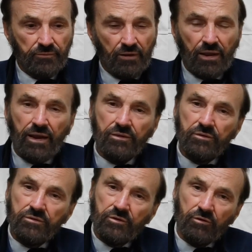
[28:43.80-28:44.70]
And then
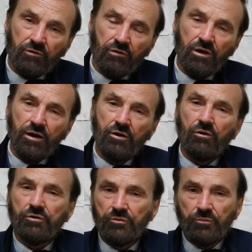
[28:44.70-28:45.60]
there are
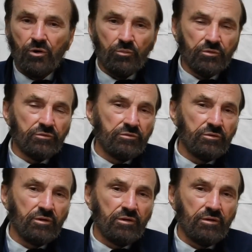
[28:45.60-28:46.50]
lighthearted moments
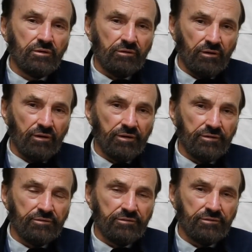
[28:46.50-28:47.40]
like
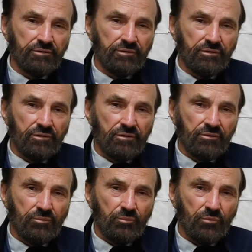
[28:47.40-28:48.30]

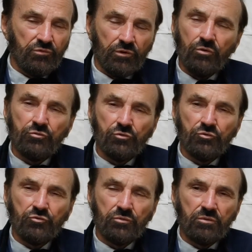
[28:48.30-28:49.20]

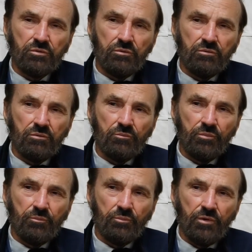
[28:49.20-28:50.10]
soldiers'
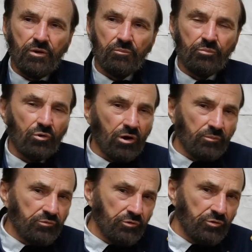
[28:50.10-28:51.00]

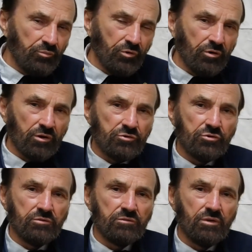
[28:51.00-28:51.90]
impromptu
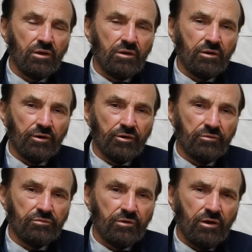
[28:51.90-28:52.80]
production of
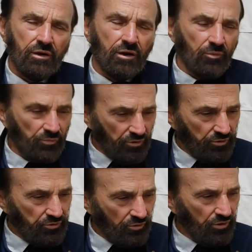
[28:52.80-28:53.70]
a
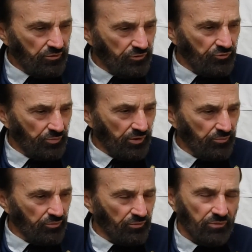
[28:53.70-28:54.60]
military newspaper